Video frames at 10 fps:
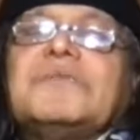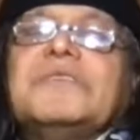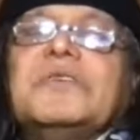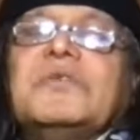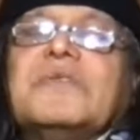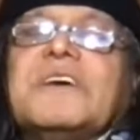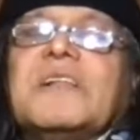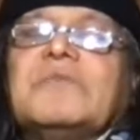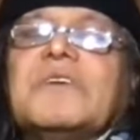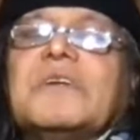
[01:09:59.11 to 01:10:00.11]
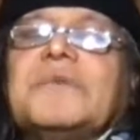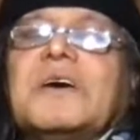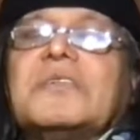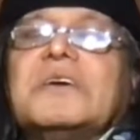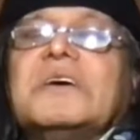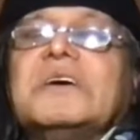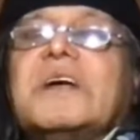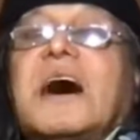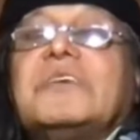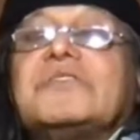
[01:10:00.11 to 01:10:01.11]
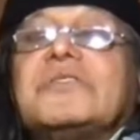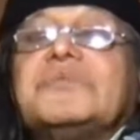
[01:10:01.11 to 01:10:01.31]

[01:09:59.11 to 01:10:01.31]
view available about the rights of